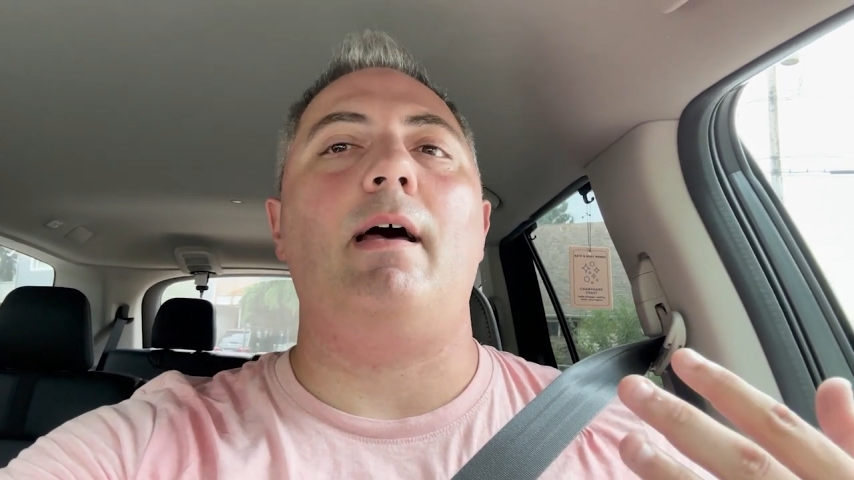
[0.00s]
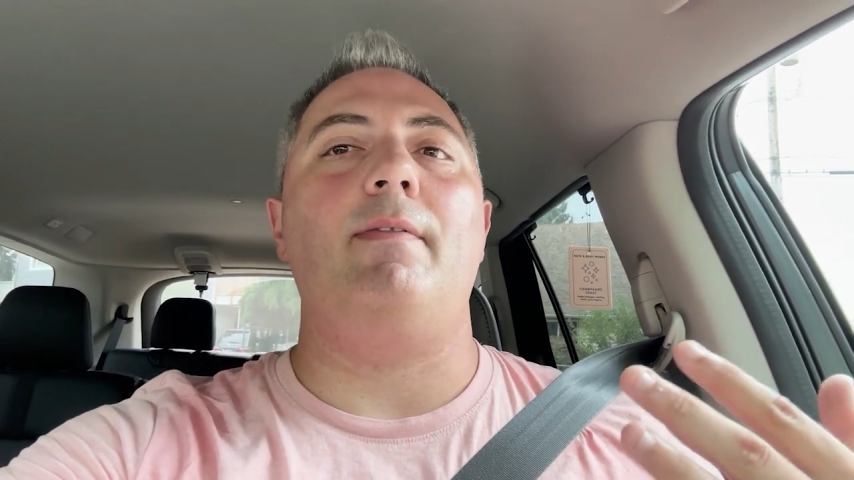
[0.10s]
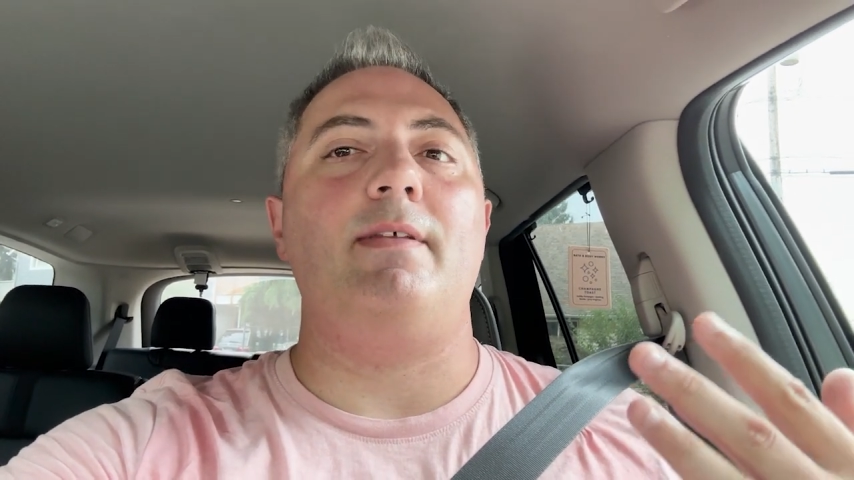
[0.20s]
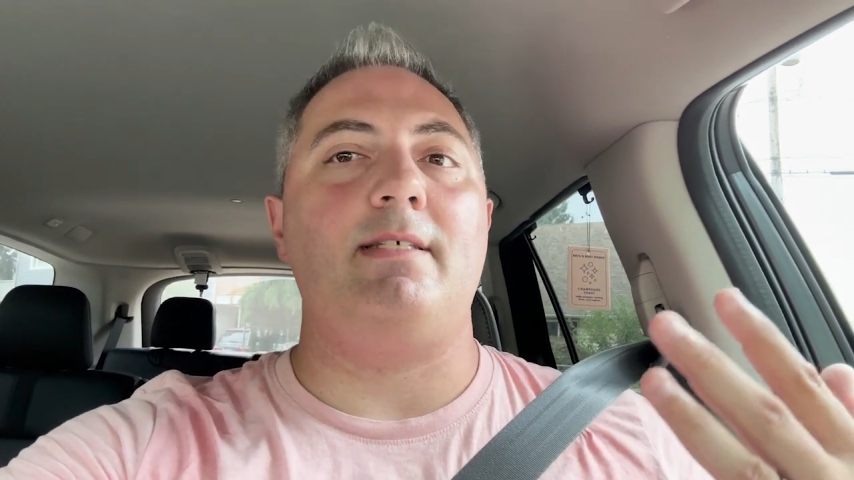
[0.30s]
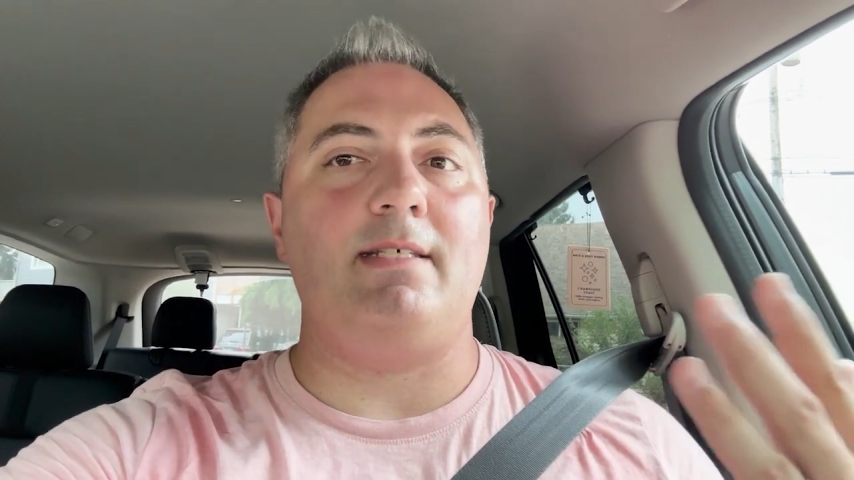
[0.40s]

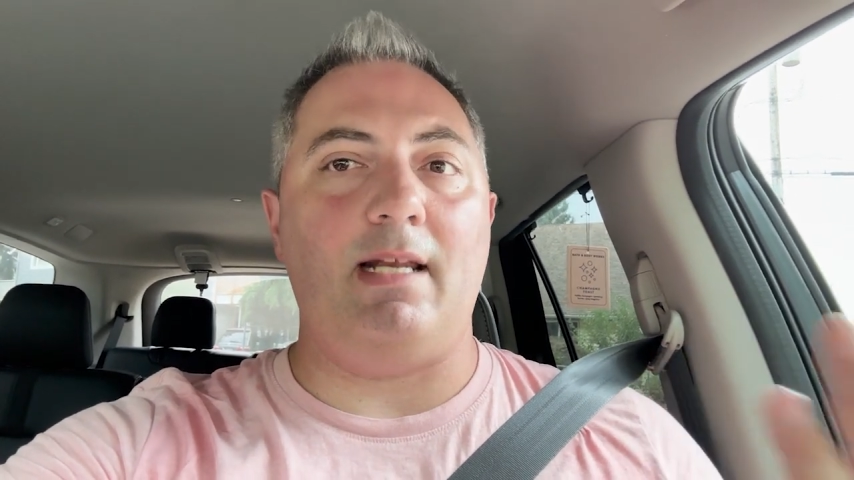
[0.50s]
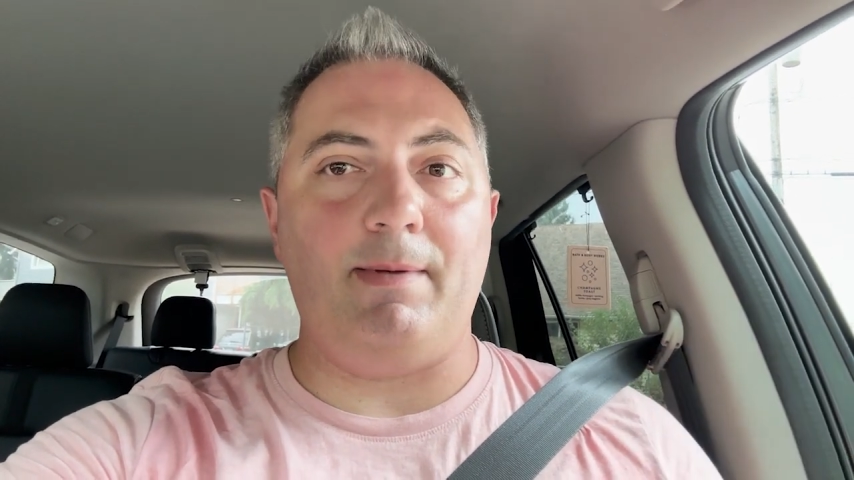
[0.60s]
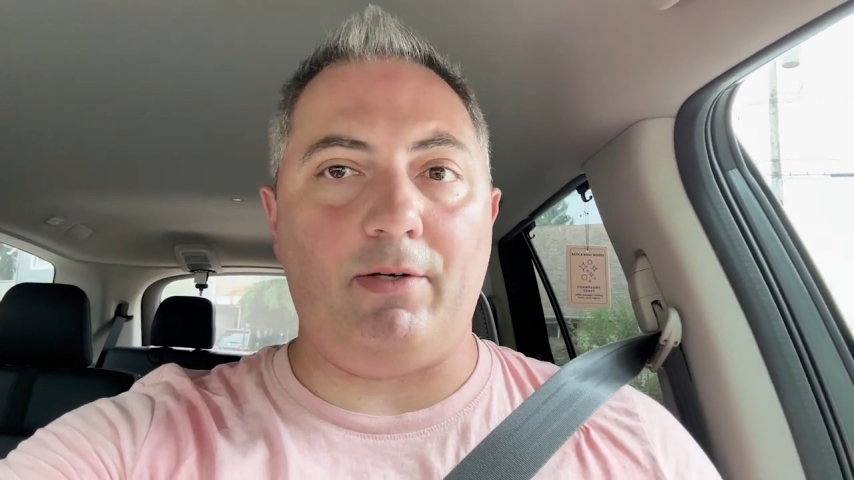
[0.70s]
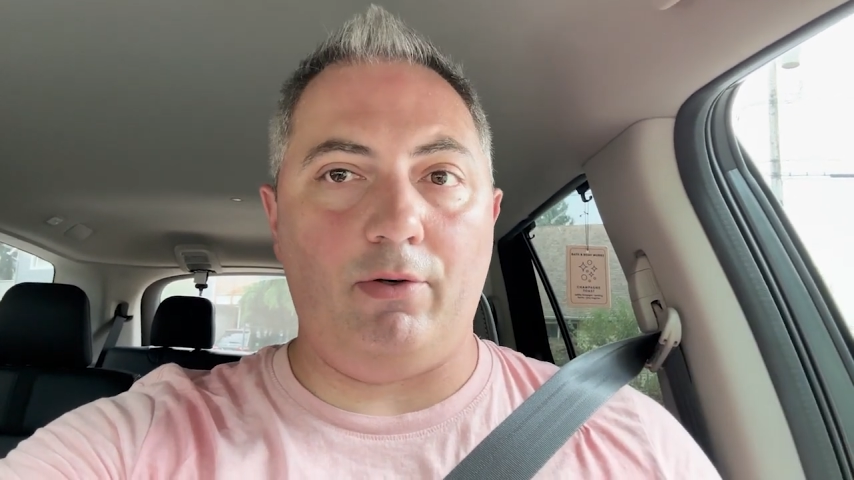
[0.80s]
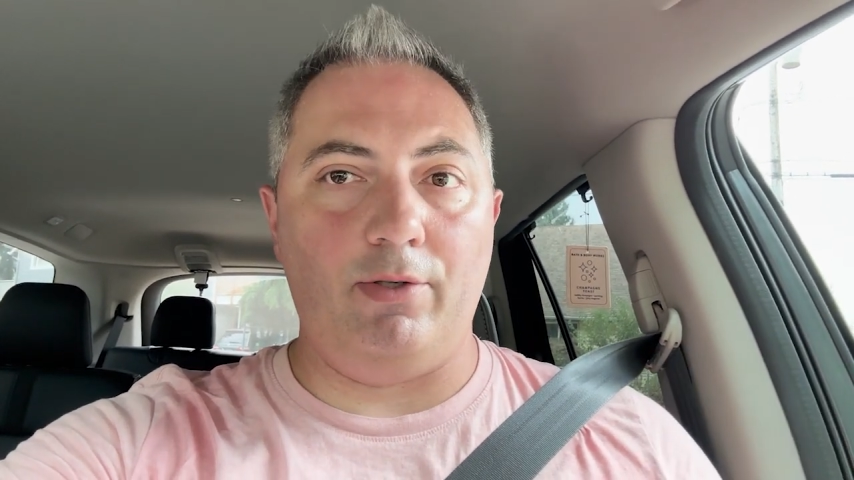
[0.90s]
This is gonna
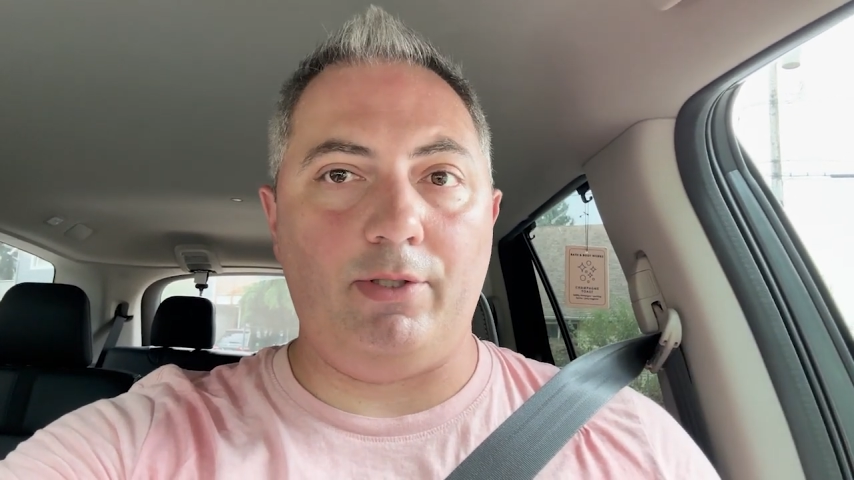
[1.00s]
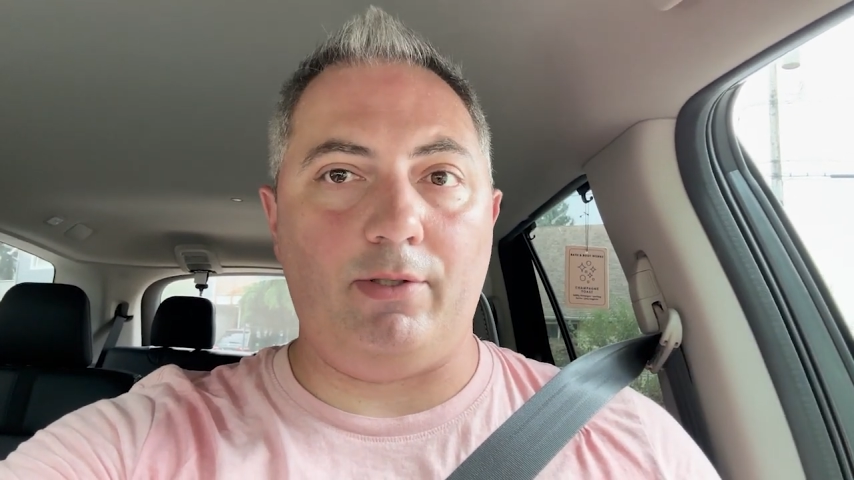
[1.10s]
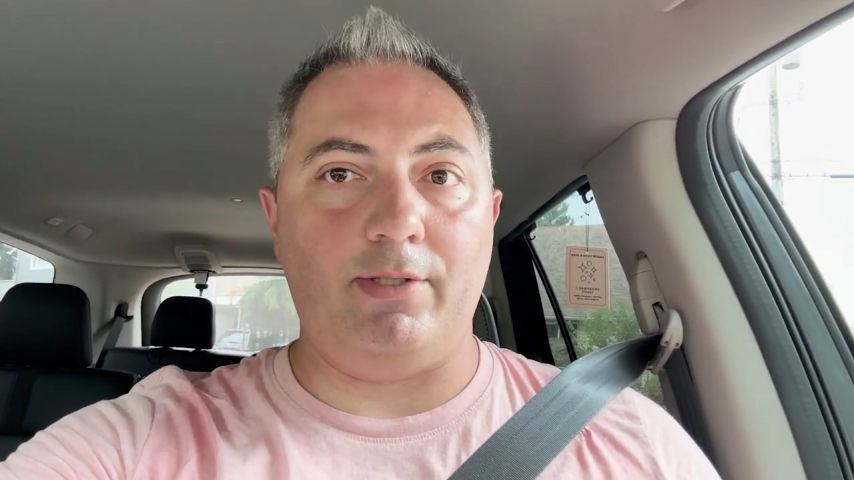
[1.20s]
be crucial.